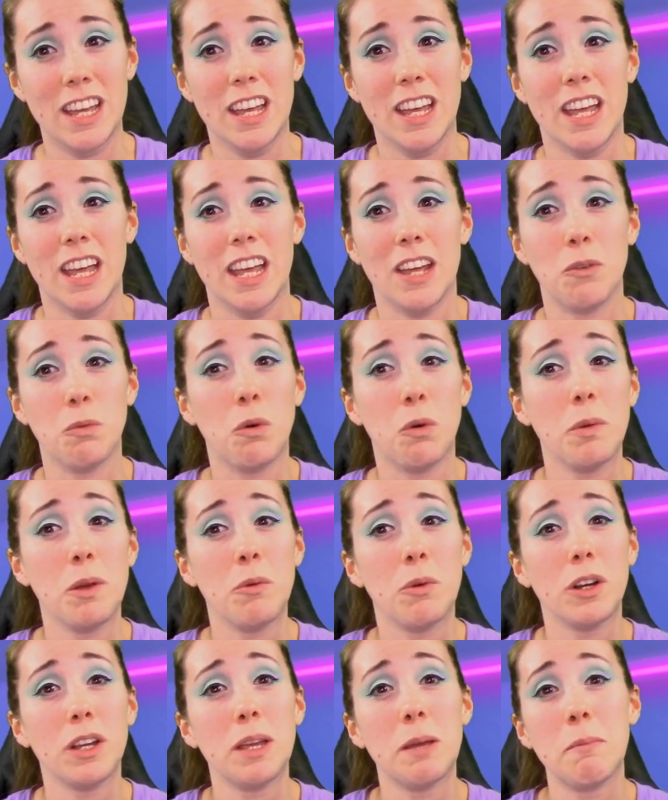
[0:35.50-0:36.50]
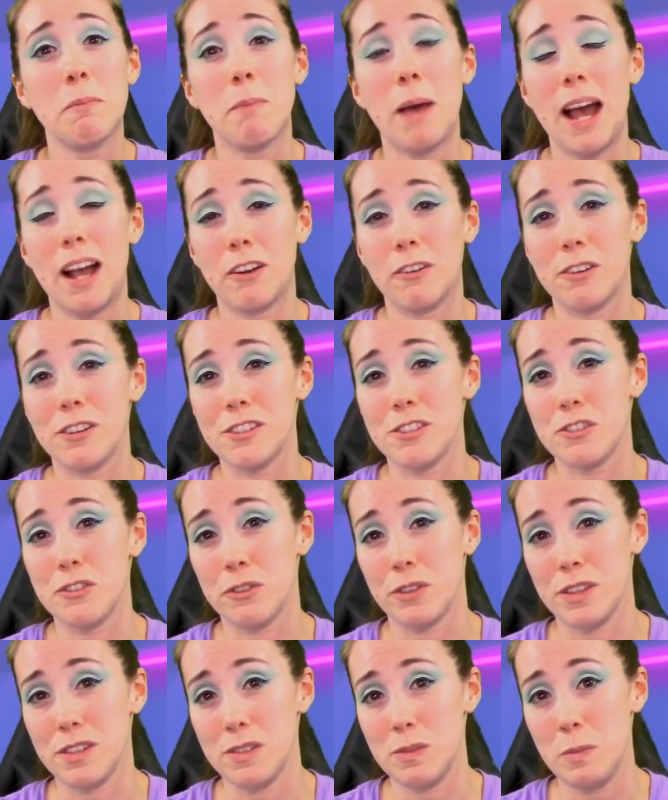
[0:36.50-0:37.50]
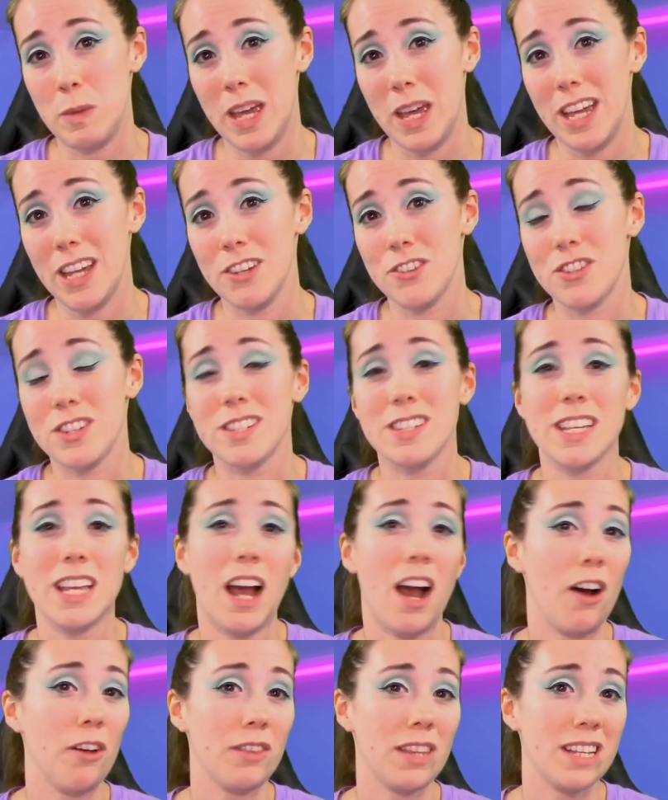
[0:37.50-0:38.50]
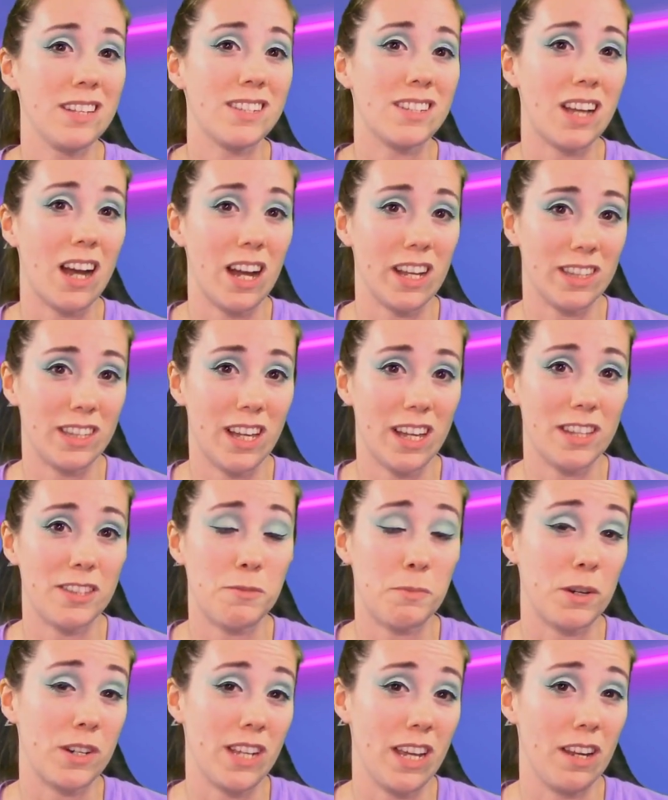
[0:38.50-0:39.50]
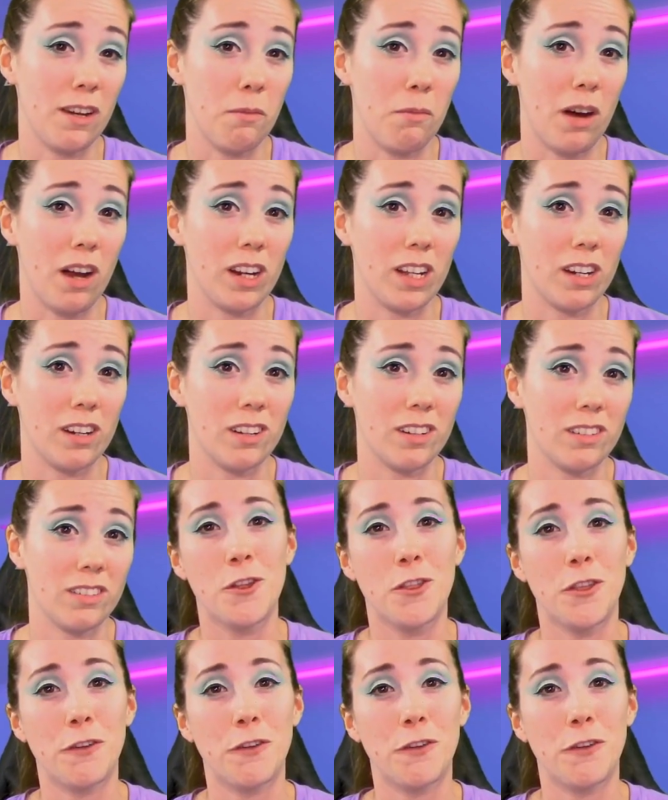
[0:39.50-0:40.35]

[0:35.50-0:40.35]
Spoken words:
and we'll be working backwards through this page to see how these guidelines pertain to body art.